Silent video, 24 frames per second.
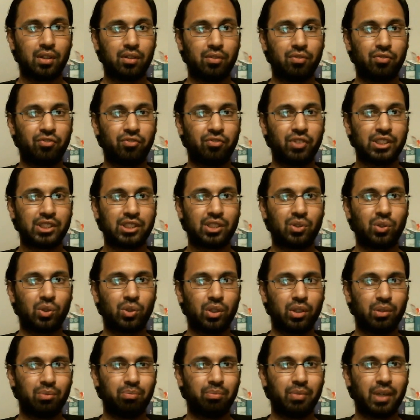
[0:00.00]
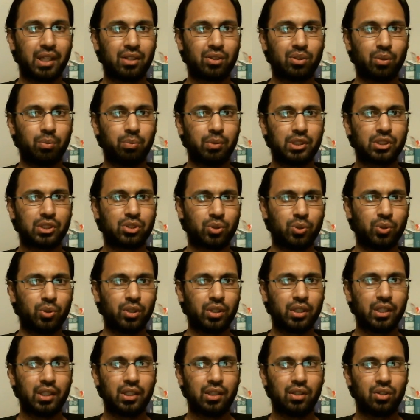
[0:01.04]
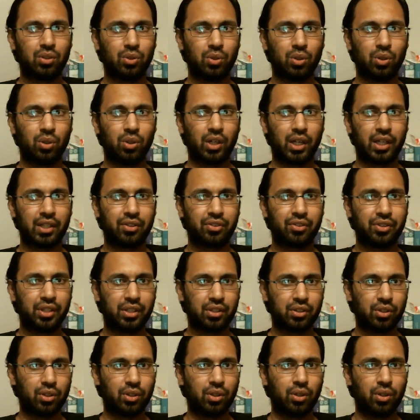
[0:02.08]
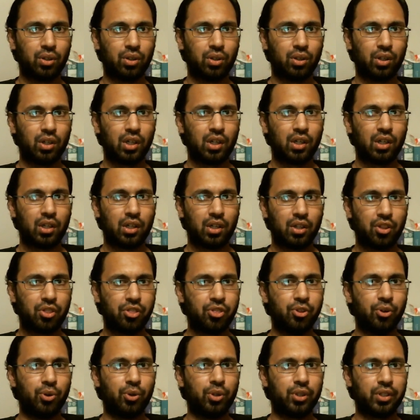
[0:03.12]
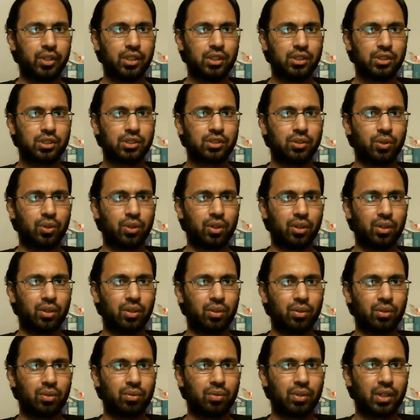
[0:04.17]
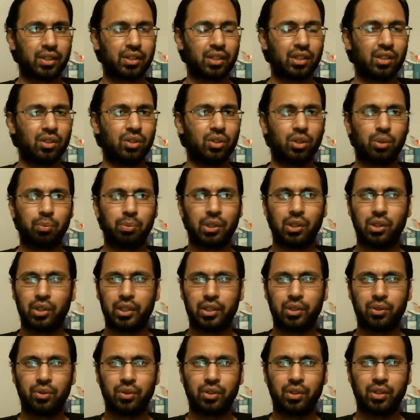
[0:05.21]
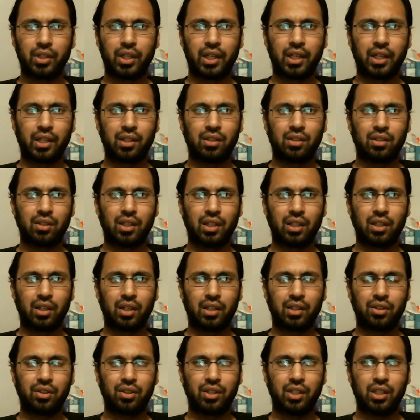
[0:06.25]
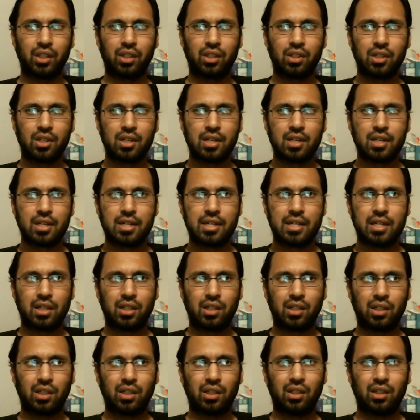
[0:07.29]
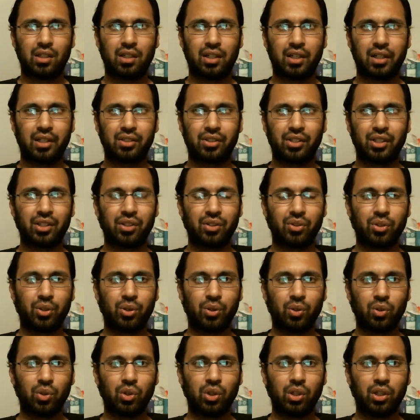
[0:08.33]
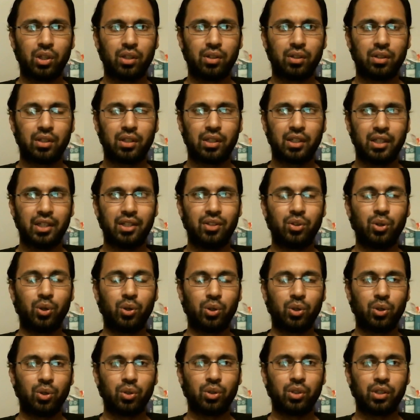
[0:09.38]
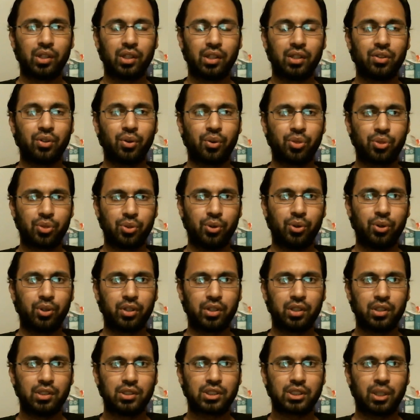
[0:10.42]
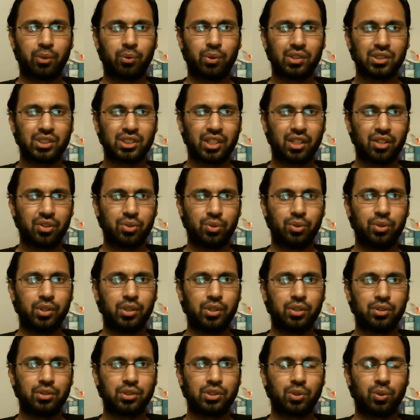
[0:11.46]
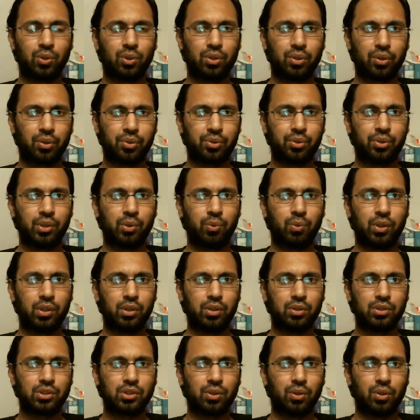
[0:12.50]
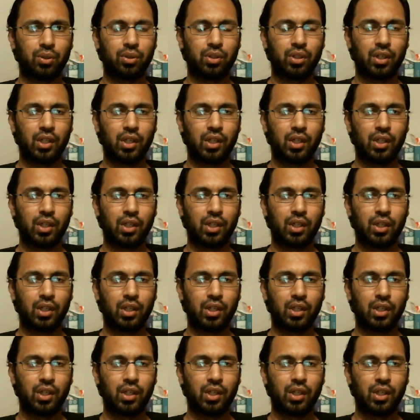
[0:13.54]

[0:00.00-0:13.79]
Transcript: physical and mental maturity until I think their 30s, or I think a little bit later than that. I think in their 30s, I want to say 30 years old or 31 years old.